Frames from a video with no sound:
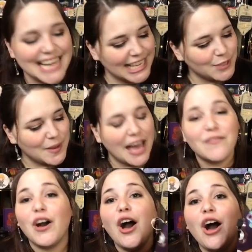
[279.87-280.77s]
next we have,
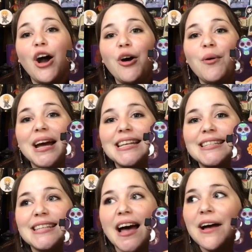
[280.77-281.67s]
oh,
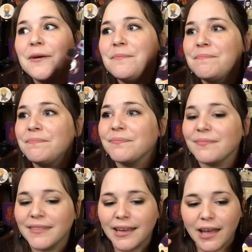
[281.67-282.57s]
it's um
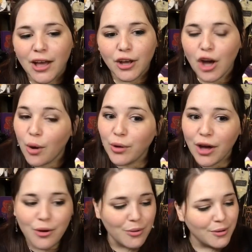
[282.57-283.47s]
Coco.
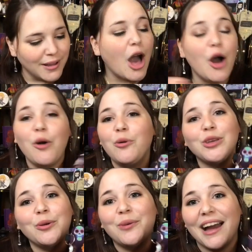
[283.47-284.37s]
Oh,
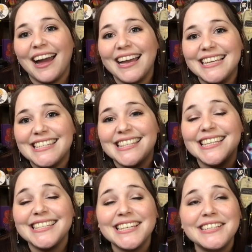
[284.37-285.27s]
you guys,
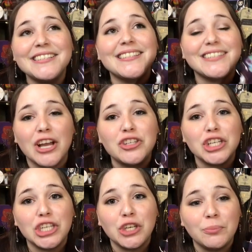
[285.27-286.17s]
this is such
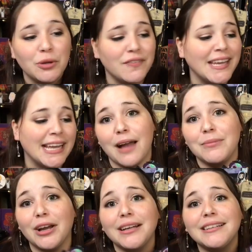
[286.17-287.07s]
a cute movie.
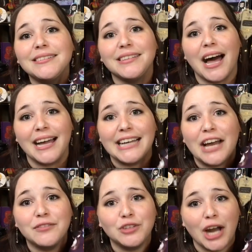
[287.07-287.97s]
I'm not gonna lie,
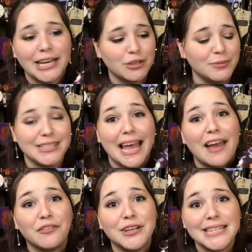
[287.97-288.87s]
I've cried almost
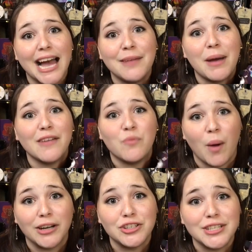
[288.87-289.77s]
every time I've
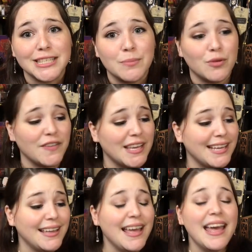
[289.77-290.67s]
watched this
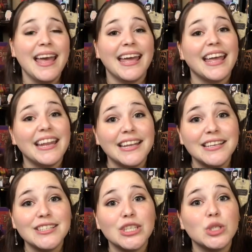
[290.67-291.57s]
movie. It
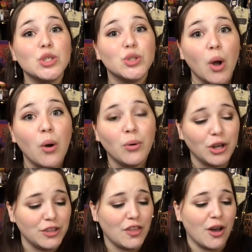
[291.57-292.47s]
is so
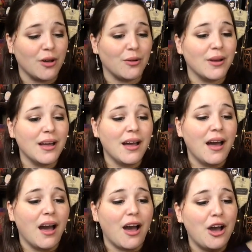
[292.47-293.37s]
good though.
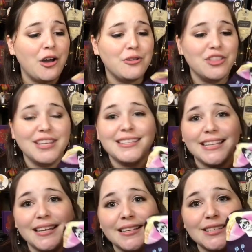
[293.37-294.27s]
Oh, this
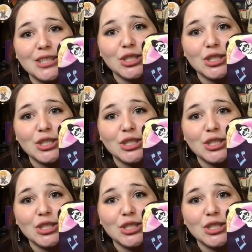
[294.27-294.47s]
is